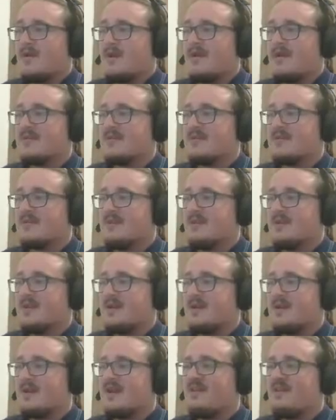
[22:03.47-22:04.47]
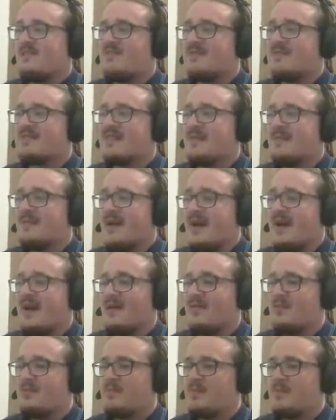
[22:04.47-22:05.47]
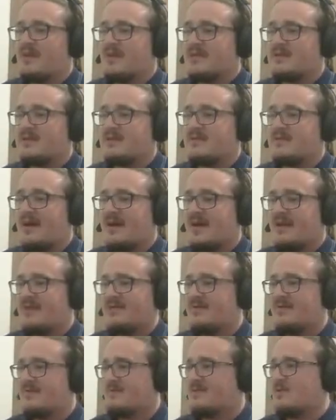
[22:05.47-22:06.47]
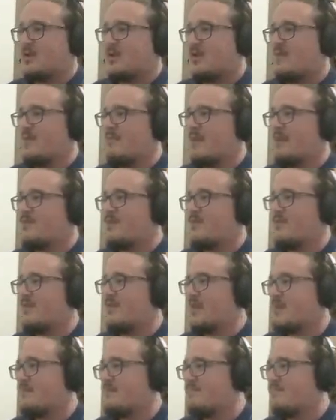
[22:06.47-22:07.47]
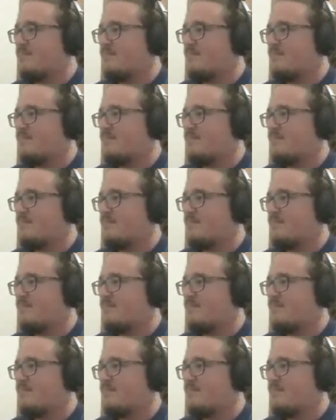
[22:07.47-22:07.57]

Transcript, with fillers: Guys, give me some ammo, please. I'm throwing Molotov